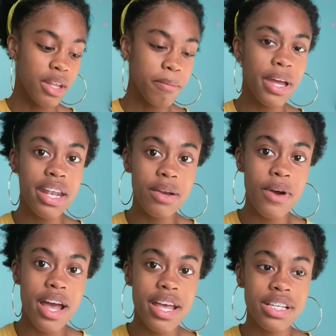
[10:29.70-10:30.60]
But
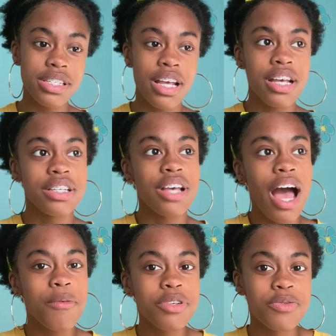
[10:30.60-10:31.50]
anyways, so
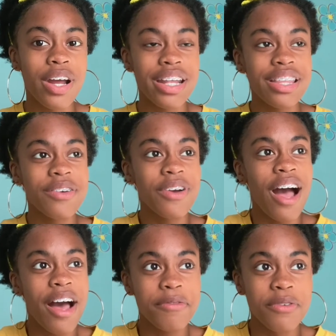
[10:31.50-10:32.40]
I was running the
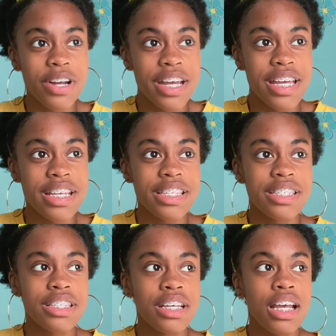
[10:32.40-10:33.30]
half a
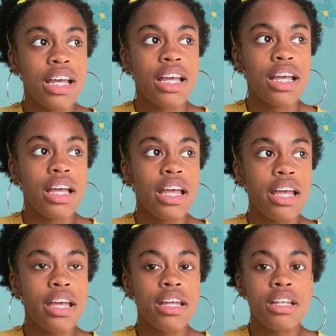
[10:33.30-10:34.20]
race.
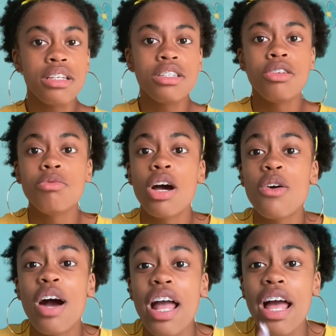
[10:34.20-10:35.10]
And you know,
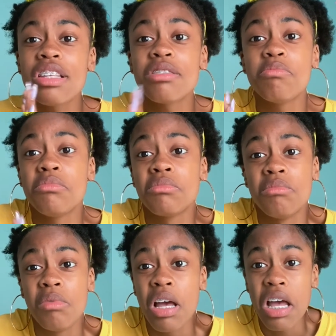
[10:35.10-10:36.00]
I
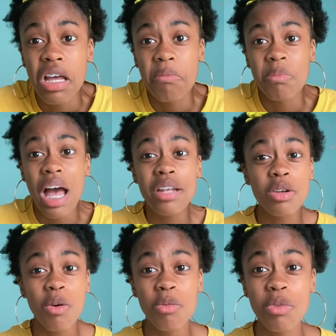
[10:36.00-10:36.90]

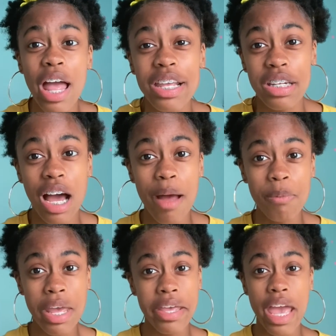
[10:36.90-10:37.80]
don't like not
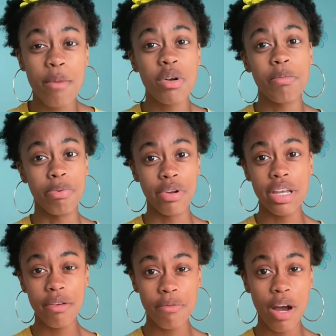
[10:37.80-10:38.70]
being able to
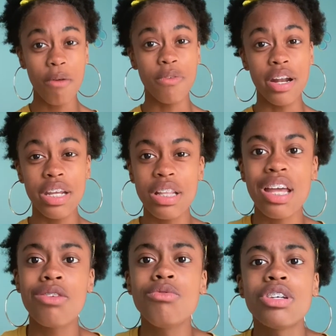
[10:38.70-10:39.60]
breathe while running.
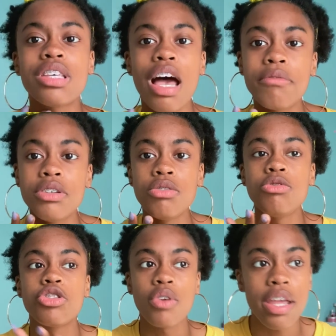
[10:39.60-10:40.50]
Like, you just have to do
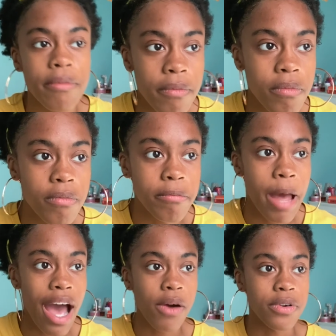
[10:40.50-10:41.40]
straight
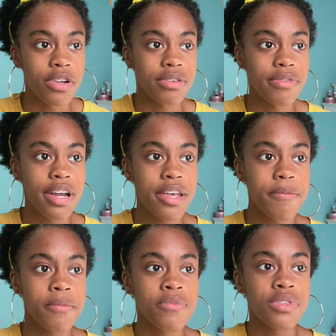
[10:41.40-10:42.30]
power,
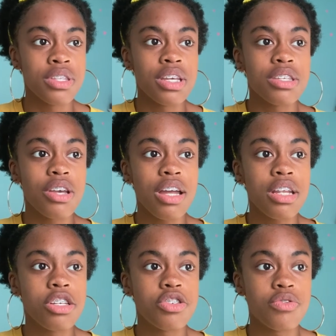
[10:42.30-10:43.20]
right? So I
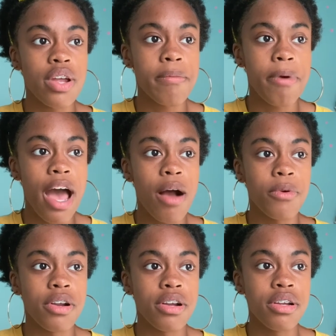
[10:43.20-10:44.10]
did straight
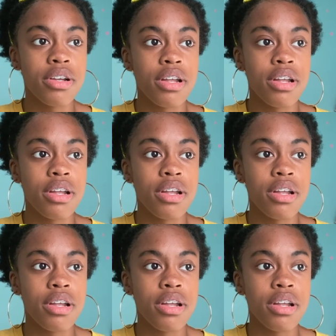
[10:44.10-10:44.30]
power.